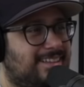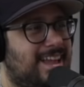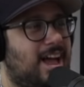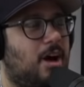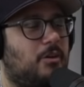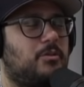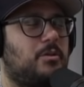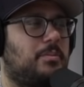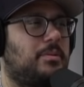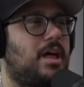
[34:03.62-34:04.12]
Yeah,
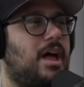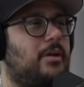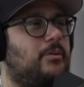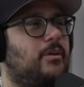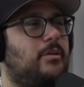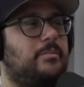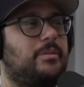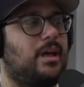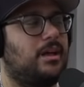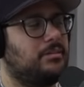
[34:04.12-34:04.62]
I'll reply to
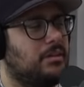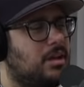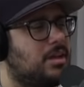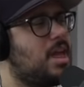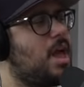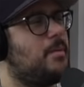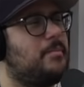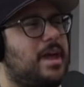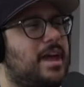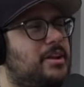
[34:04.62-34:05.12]
them and be like,
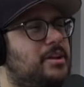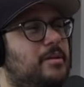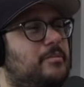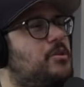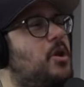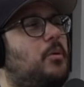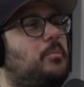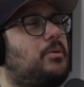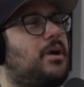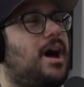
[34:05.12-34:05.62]
yeah, man,
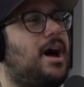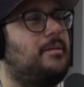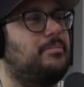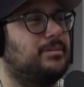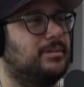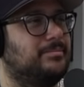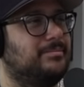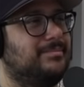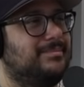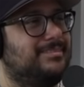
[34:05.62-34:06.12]
no
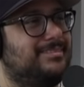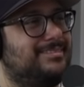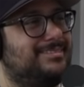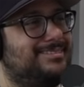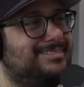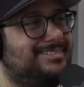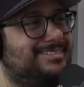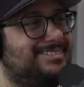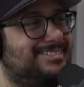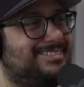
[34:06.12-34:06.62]
problem.
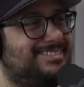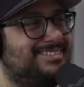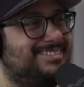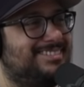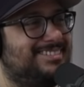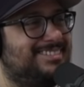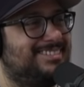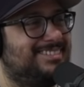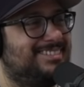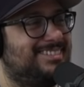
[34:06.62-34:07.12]

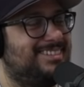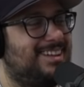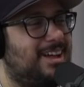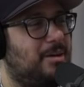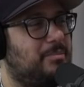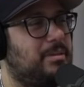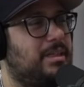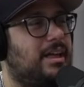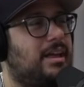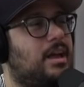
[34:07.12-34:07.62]

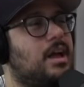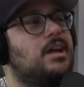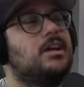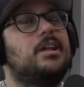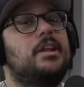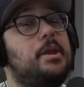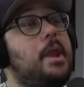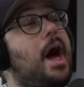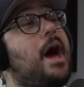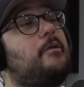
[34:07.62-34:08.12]
I'll be like,
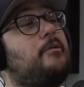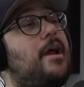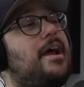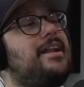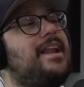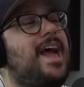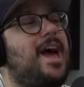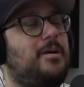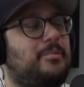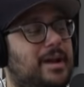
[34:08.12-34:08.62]
not
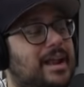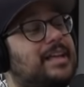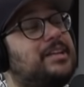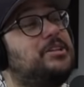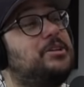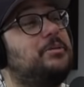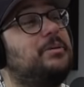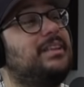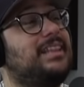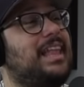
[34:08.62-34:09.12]
right now, but I
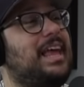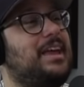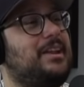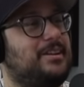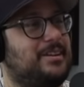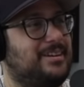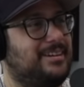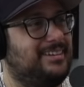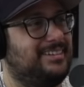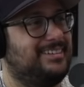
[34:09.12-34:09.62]
could do it later.